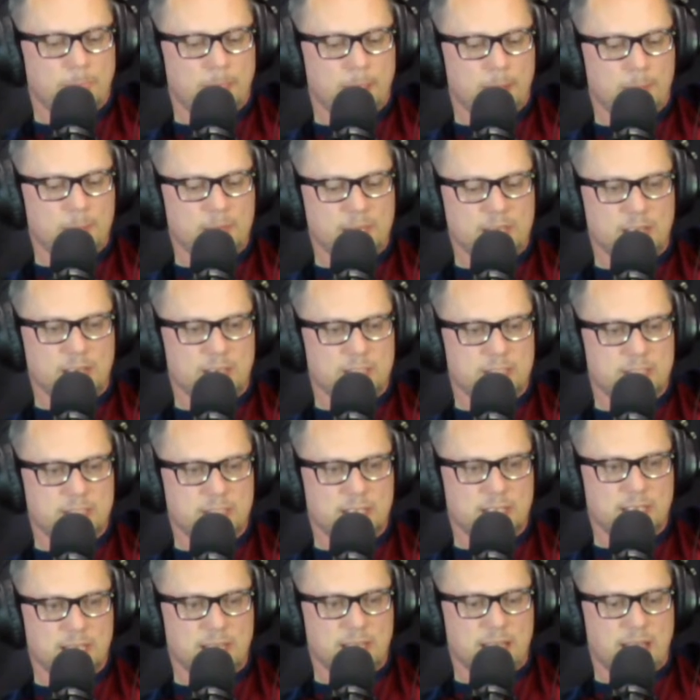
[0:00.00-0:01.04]
because
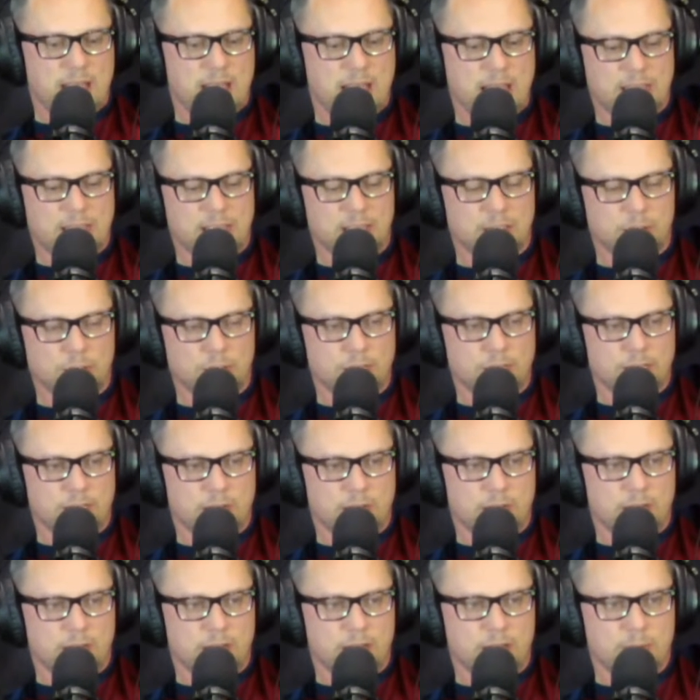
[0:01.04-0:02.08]
I can look at
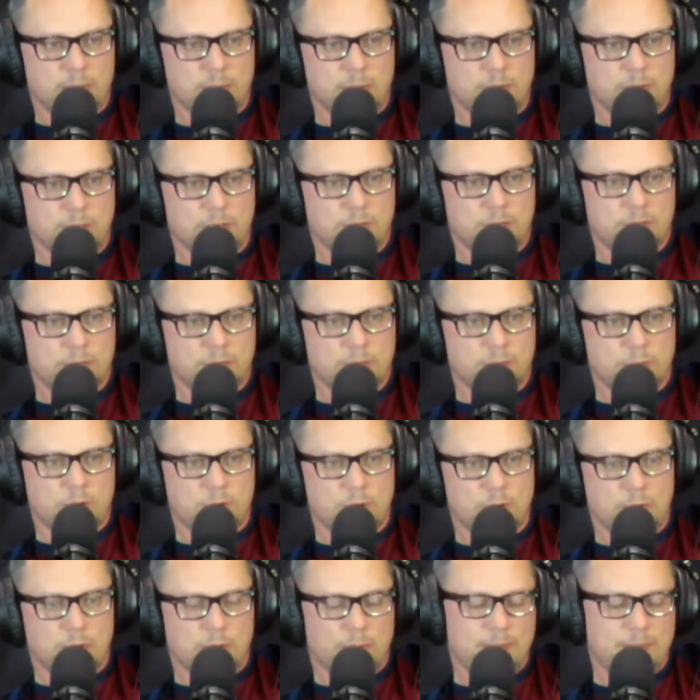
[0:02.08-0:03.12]
a honey bun
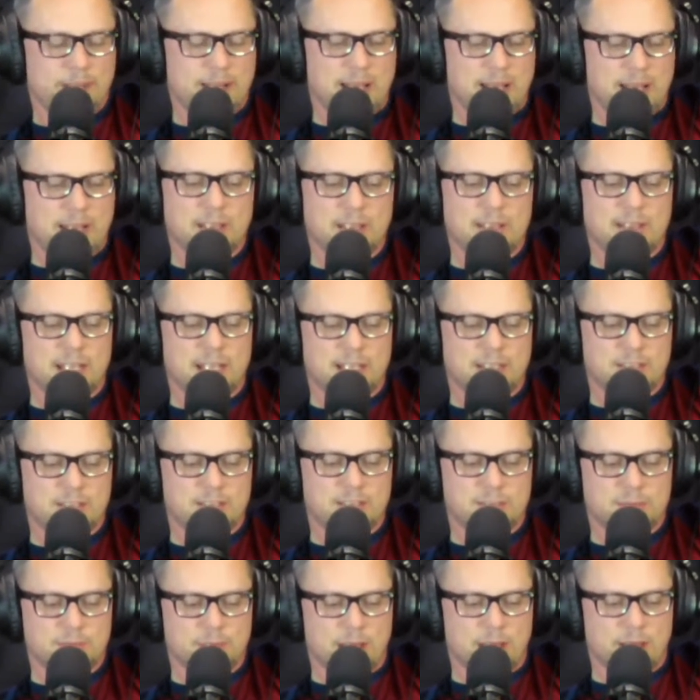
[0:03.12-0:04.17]

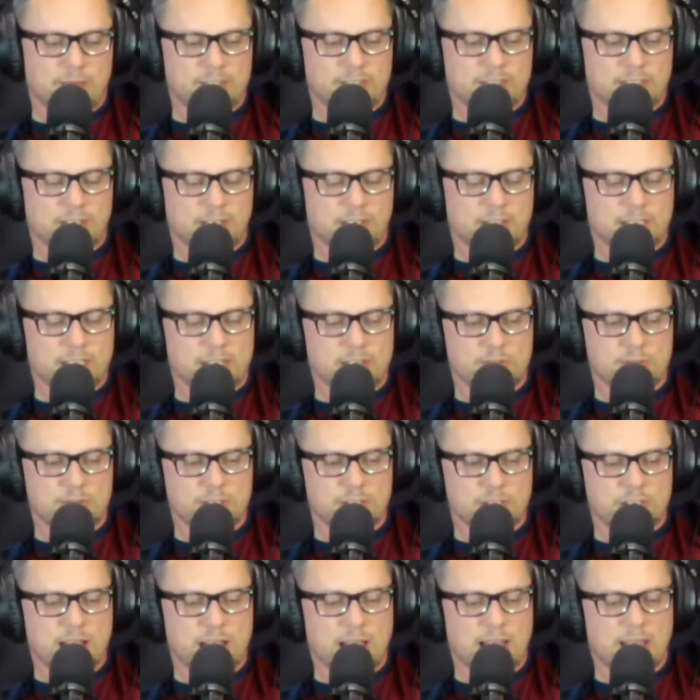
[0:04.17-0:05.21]
that's obviously an
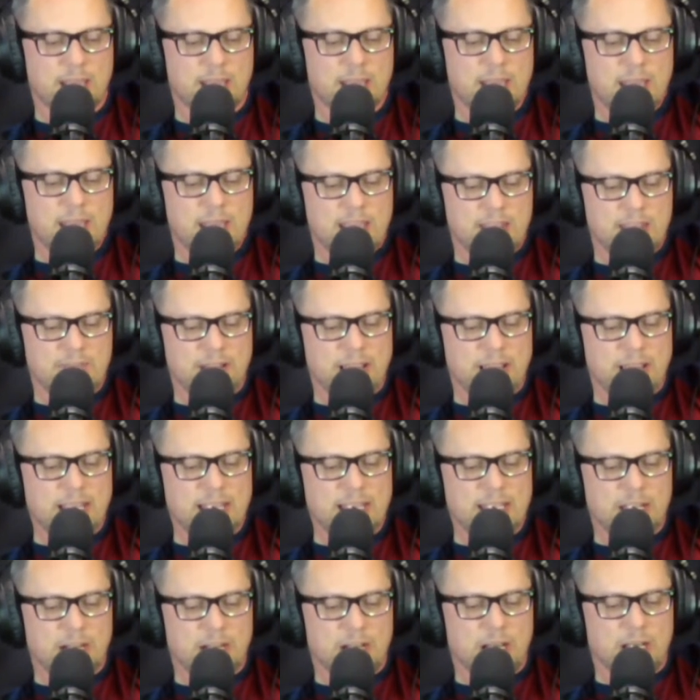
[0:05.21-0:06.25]
exaggeration. If I
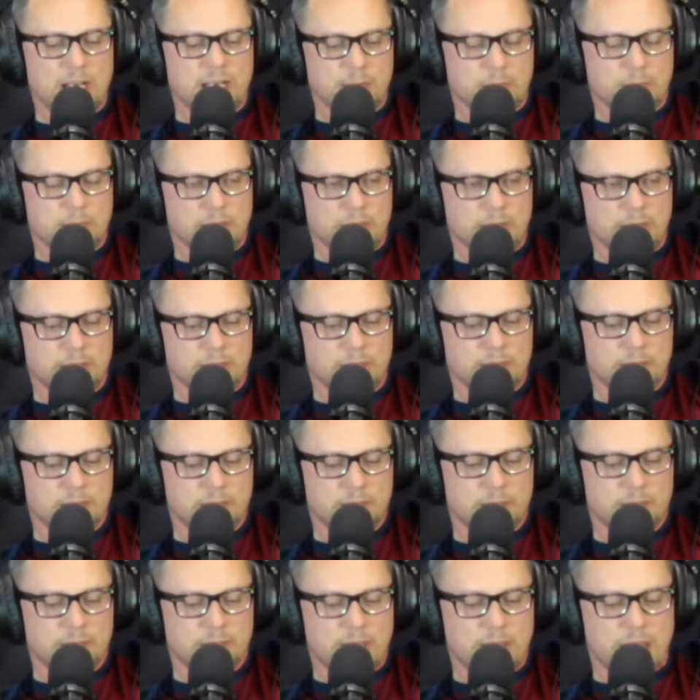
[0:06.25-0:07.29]
eat a honey bun,
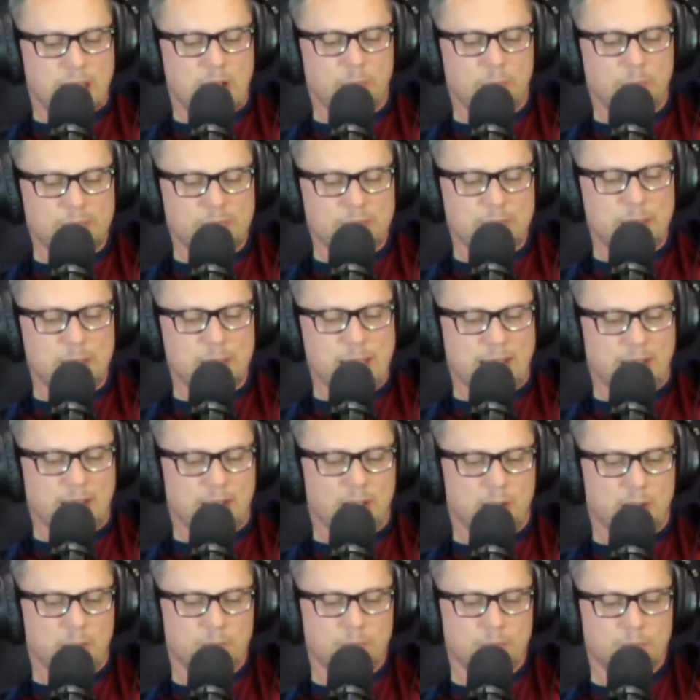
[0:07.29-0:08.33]
I'll be back
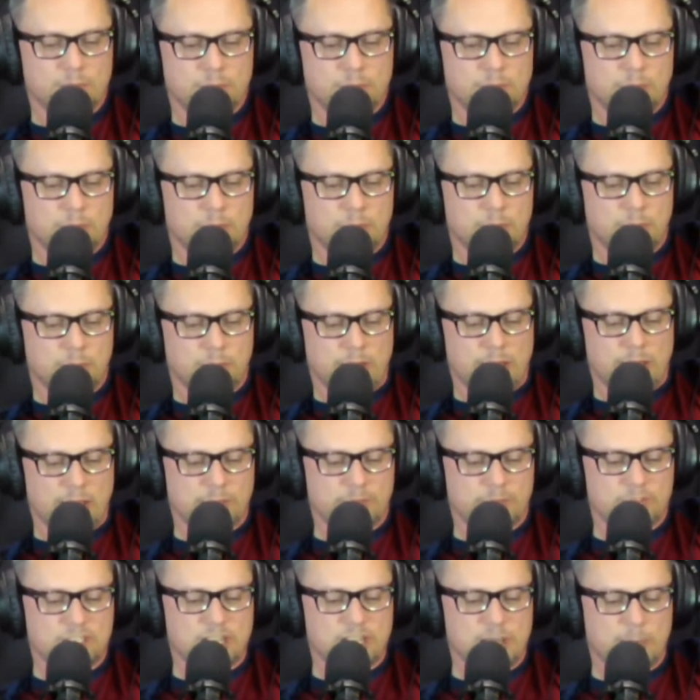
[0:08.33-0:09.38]
up when I
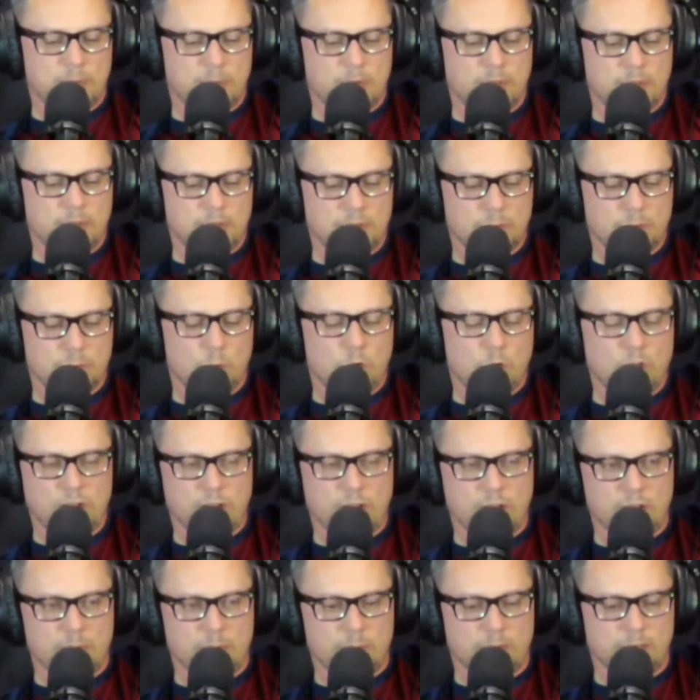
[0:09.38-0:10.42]
step on one
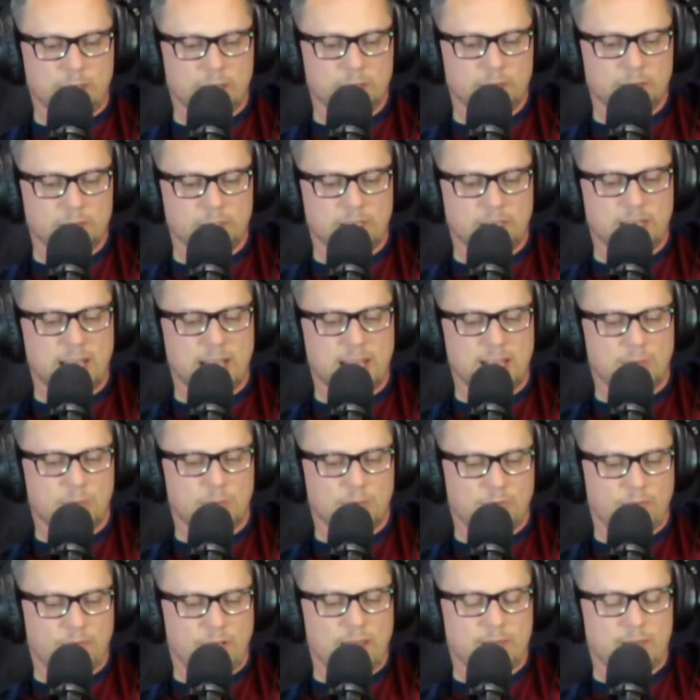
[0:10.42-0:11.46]
honey bun. When
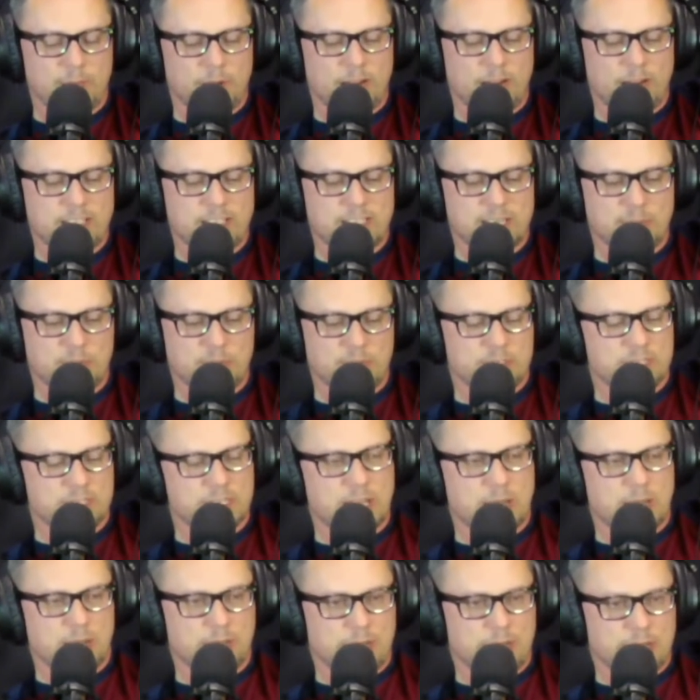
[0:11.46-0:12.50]
I step on the
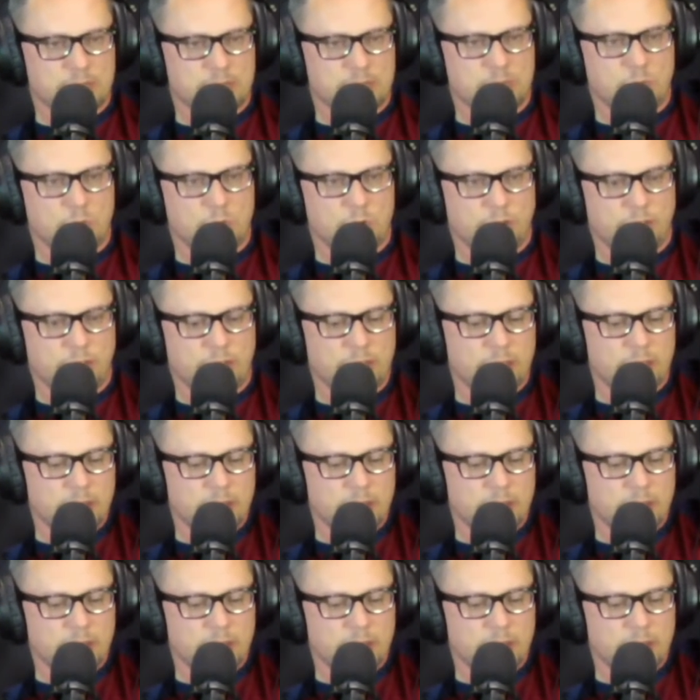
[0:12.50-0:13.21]
scale the next morning,